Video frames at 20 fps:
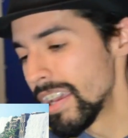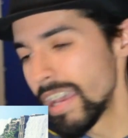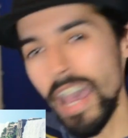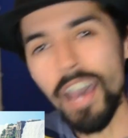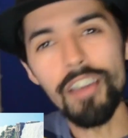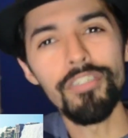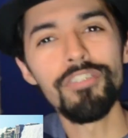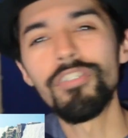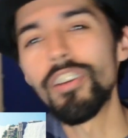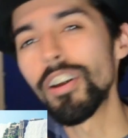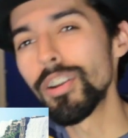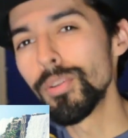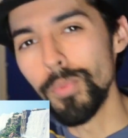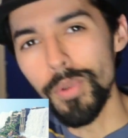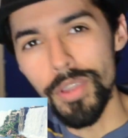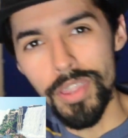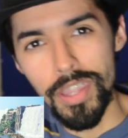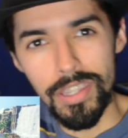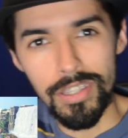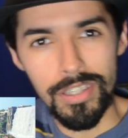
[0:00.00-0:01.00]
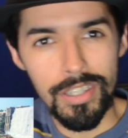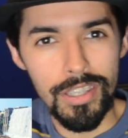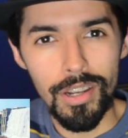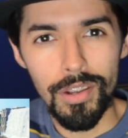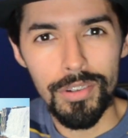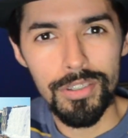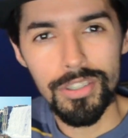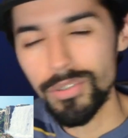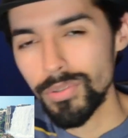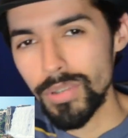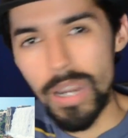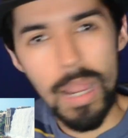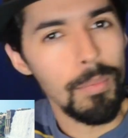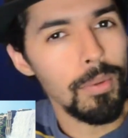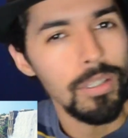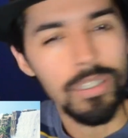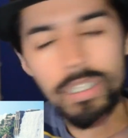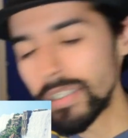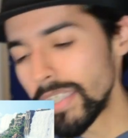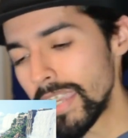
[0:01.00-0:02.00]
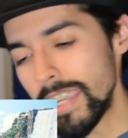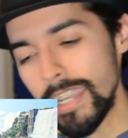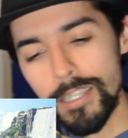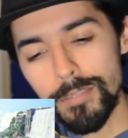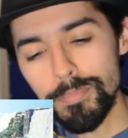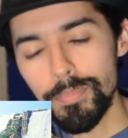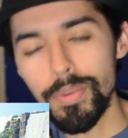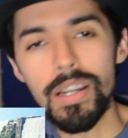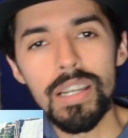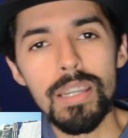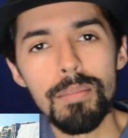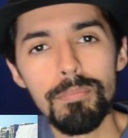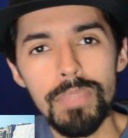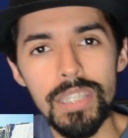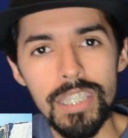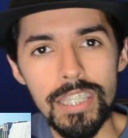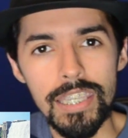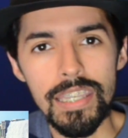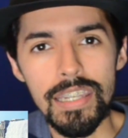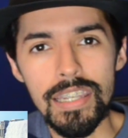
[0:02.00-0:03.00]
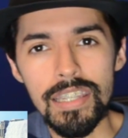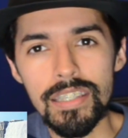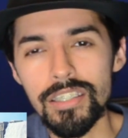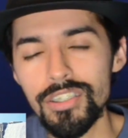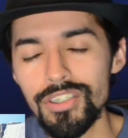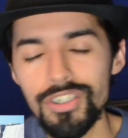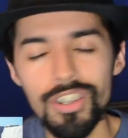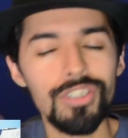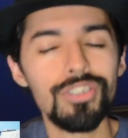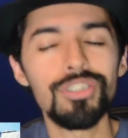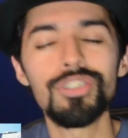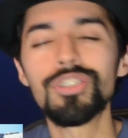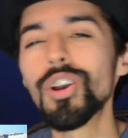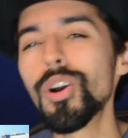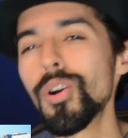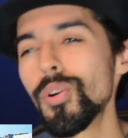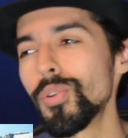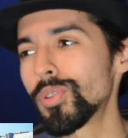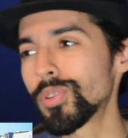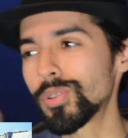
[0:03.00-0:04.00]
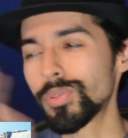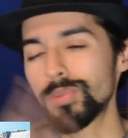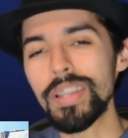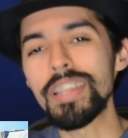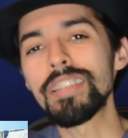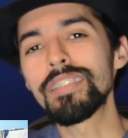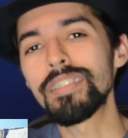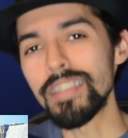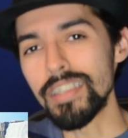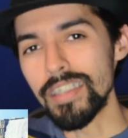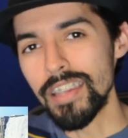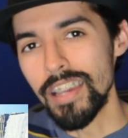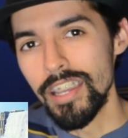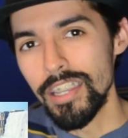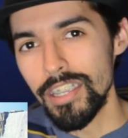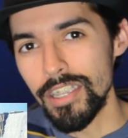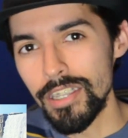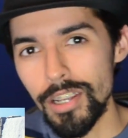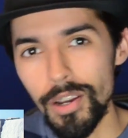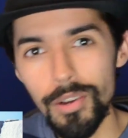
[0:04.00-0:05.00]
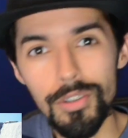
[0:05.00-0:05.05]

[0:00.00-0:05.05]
have fun with it, you know, just grab all the ladies, put it in bikinis, and just go crazy. You know,